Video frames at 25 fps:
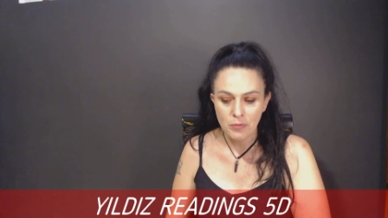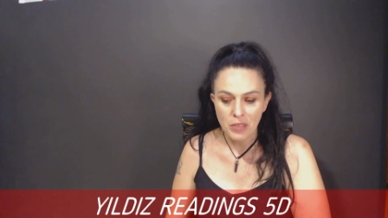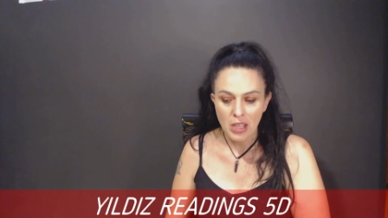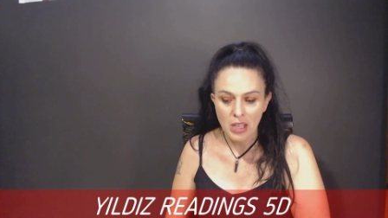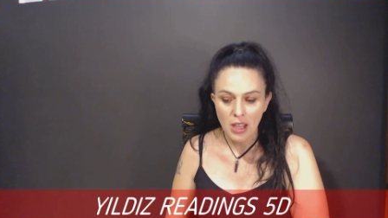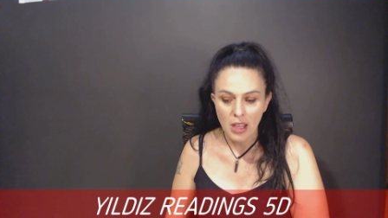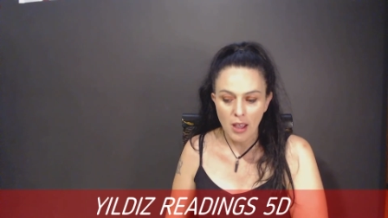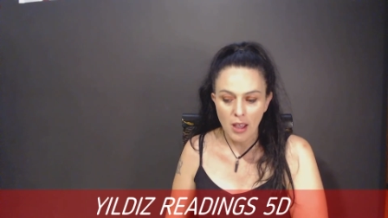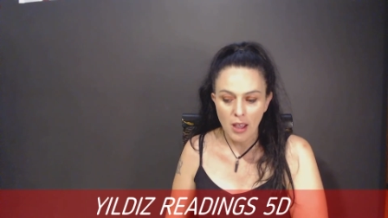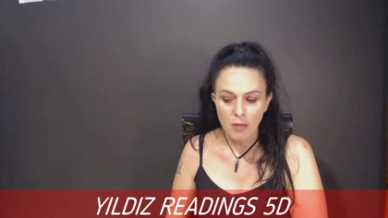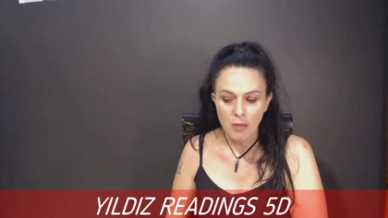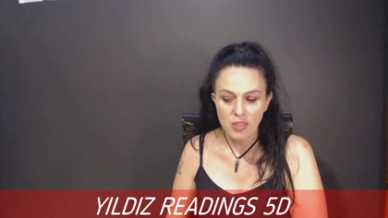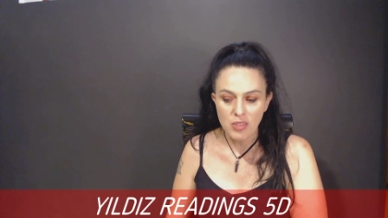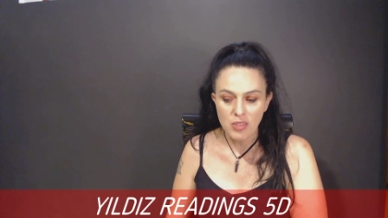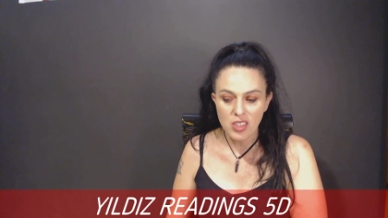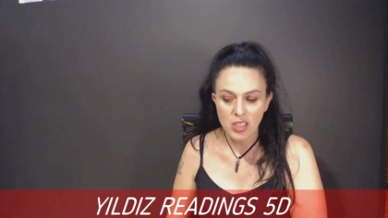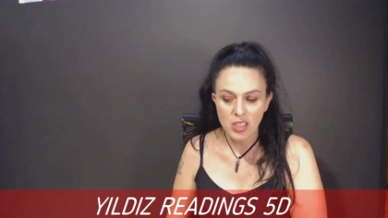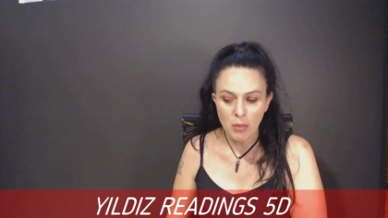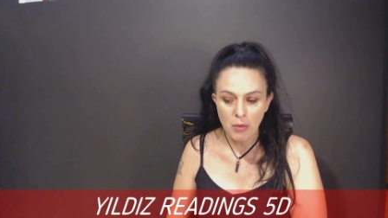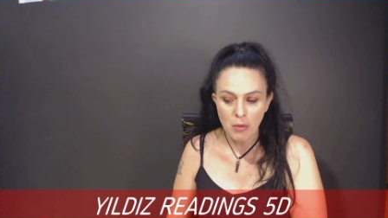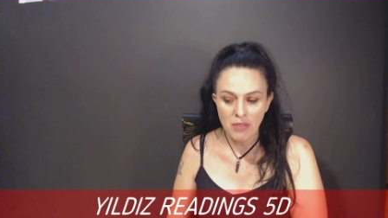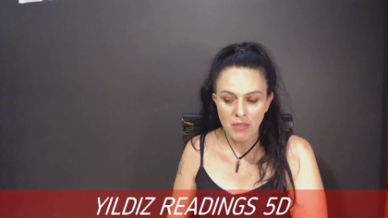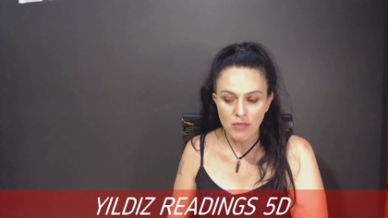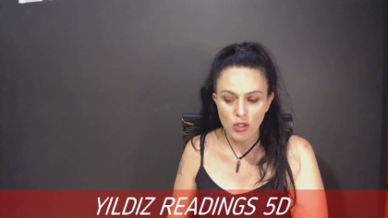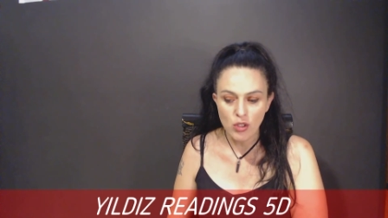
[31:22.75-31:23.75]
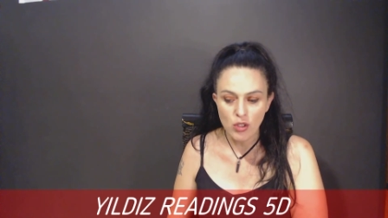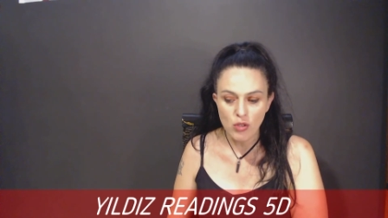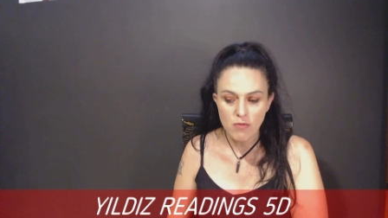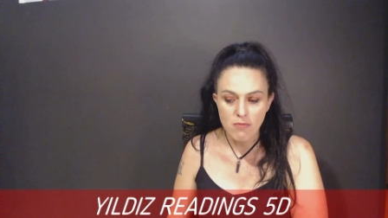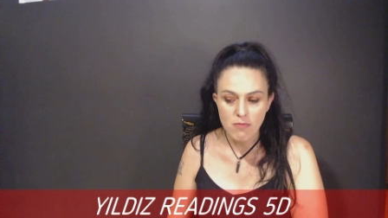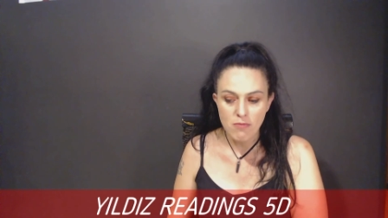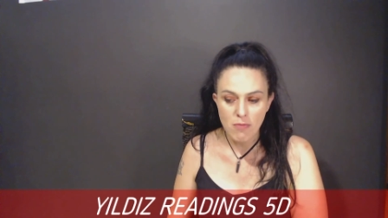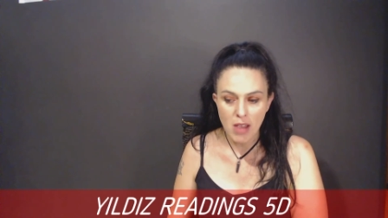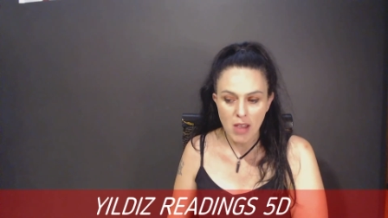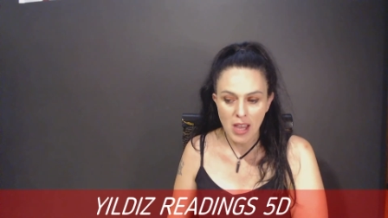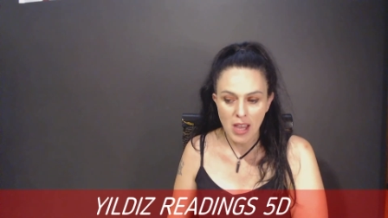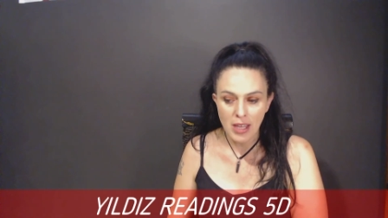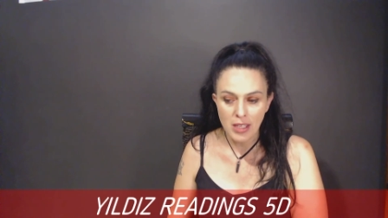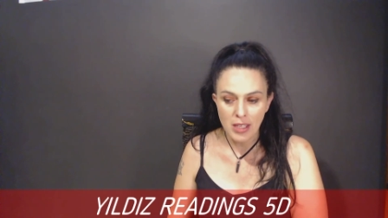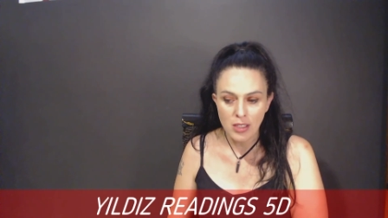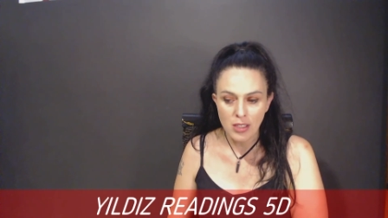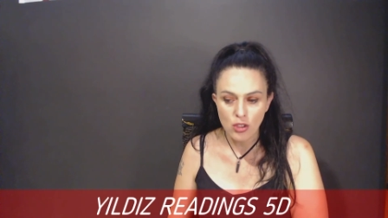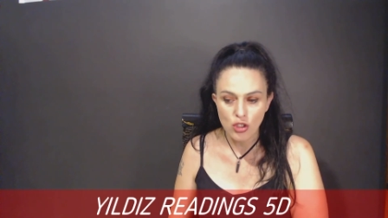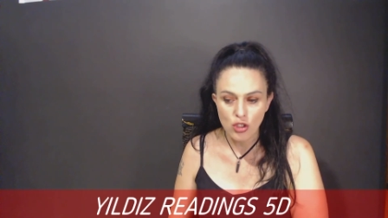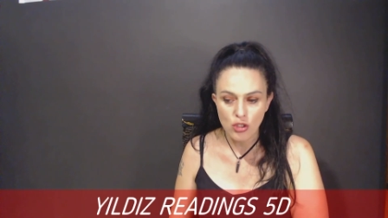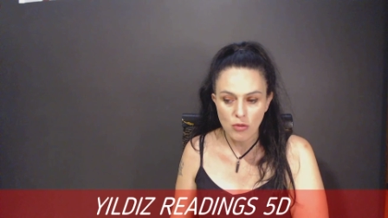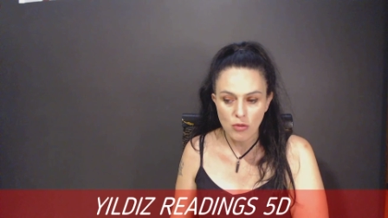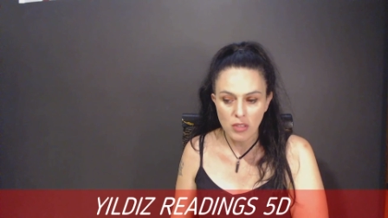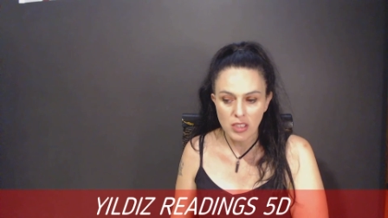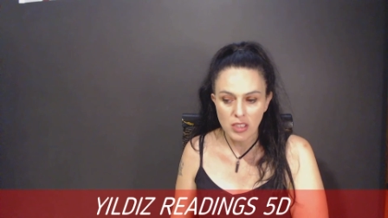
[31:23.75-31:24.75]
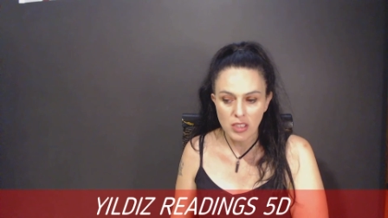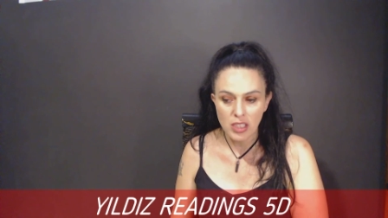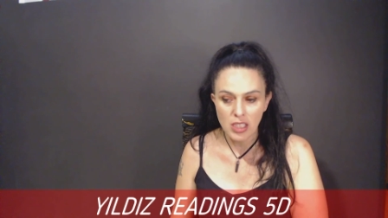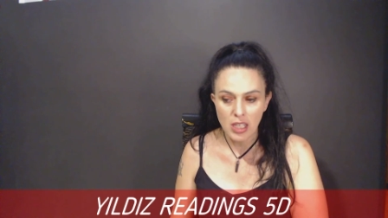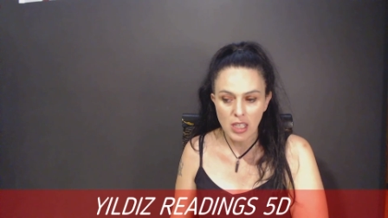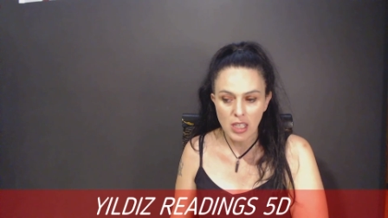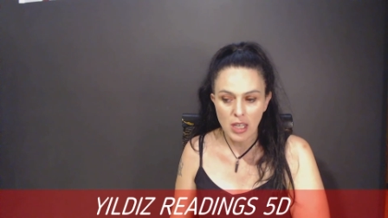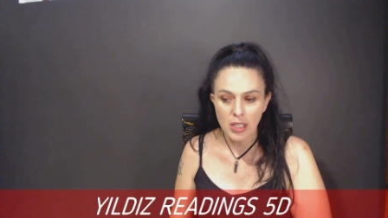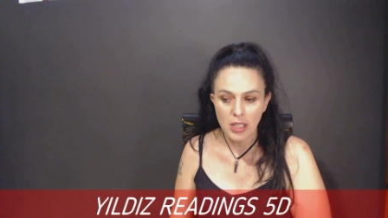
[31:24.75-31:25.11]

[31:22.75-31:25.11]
Um, some of you may, during the year,